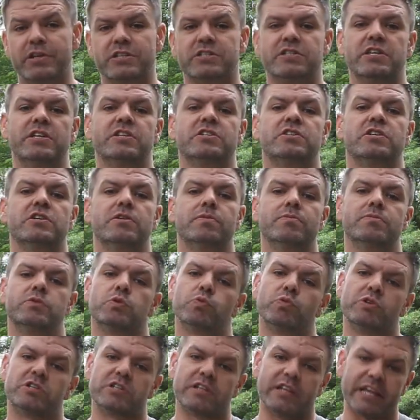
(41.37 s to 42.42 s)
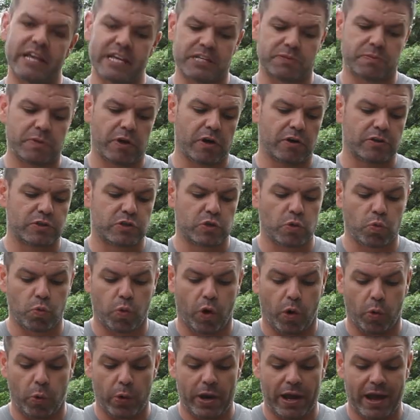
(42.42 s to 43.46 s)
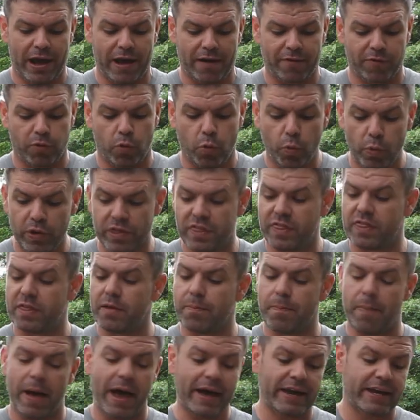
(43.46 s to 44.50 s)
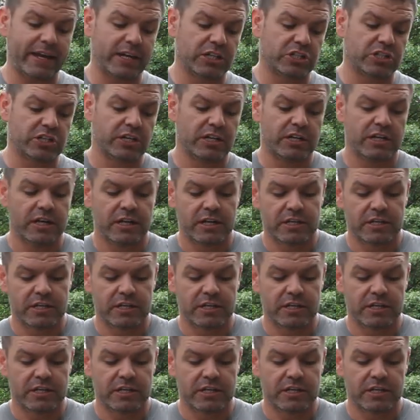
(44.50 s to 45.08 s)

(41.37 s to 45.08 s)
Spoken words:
systems, which leads me on to what we have with the package.